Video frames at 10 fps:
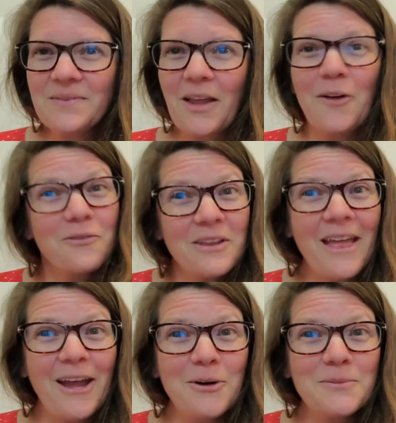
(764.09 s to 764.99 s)
Hopefully
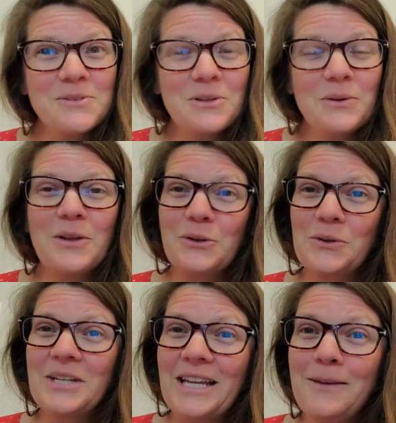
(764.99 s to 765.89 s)
that helps you and your
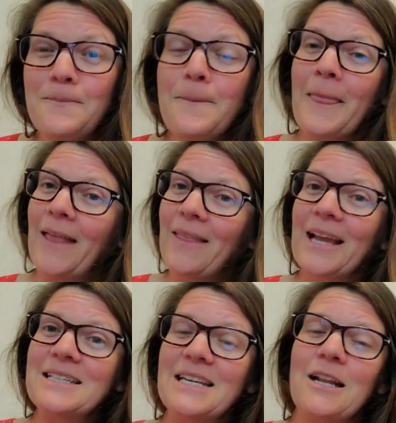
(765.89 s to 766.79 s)
team. And like
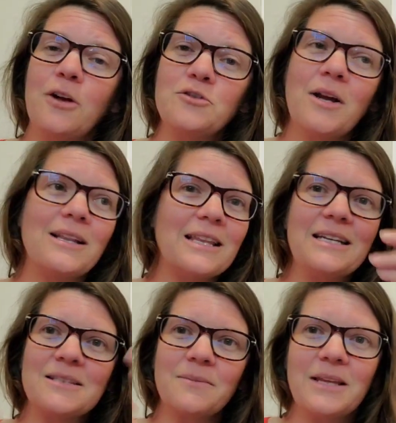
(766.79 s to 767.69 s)
I said, I'll try to
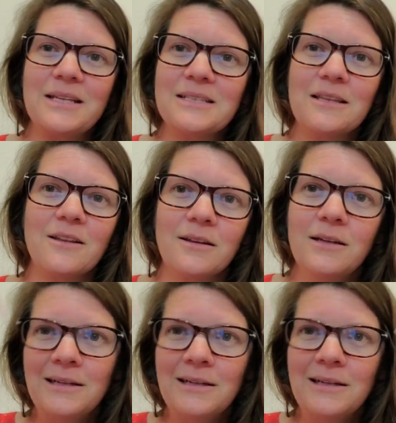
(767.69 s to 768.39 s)
link some things in the